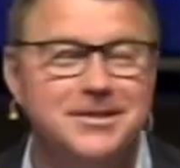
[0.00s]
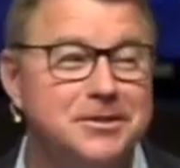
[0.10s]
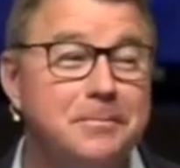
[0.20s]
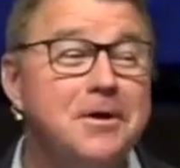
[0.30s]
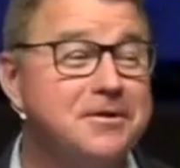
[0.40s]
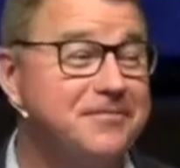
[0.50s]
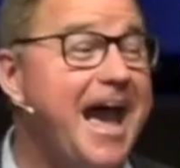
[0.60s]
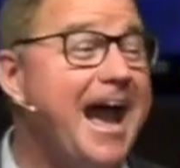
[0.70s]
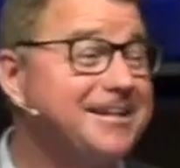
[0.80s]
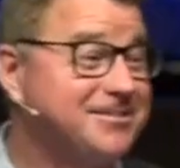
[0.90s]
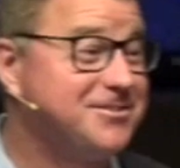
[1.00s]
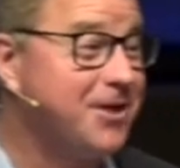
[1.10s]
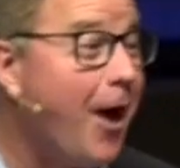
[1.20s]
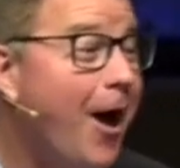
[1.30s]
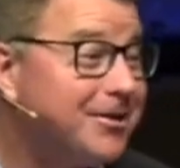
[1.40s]
The book of Acts is
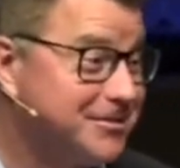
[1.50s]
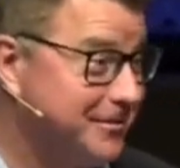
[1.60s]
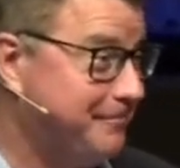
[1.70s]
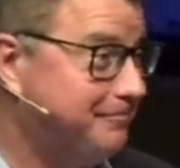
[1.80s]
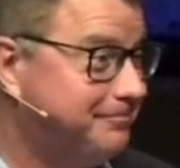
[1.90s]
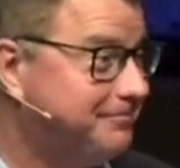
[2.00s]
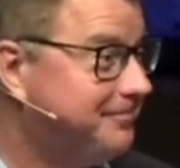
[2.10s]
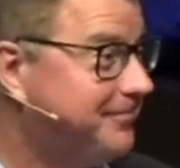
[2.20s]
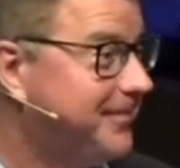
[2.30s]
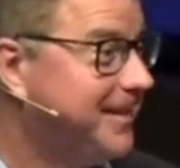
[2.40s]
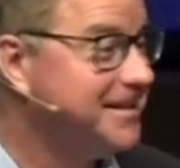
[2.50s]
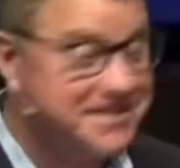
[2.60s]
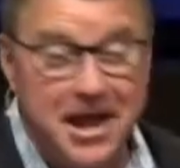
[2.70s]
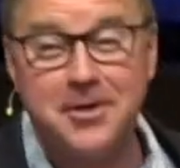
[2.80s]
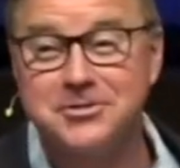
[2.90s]
awesome. It
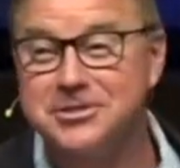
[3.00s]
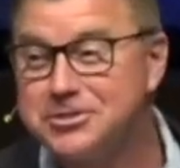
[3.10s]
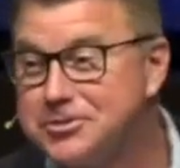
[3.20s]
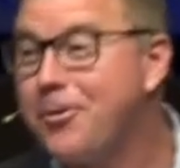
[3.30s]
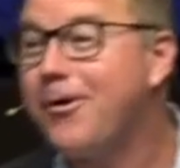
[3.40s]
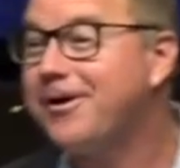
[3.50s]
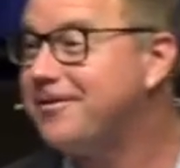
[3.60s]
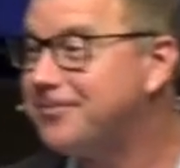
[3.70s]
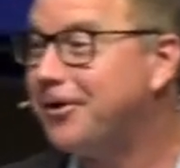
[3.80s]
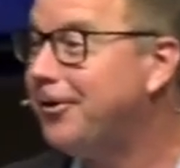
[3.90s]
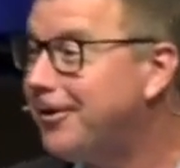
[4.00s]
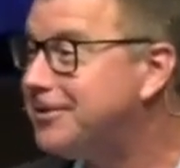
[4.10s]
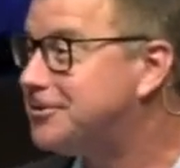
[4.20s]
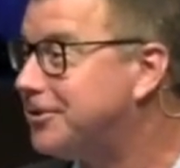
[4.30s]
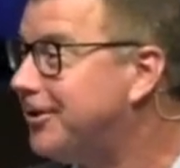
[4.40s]
tells the story of the
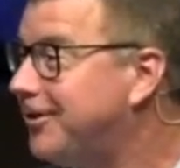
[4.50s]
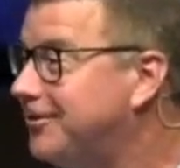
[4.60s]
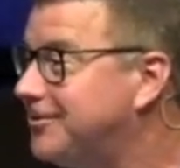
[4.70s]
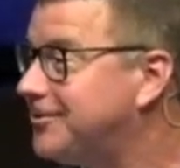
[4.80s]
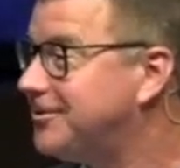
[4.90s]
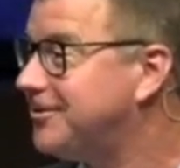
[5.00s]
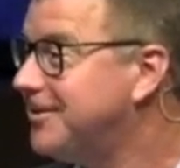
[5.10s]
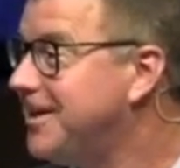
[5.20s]
early church.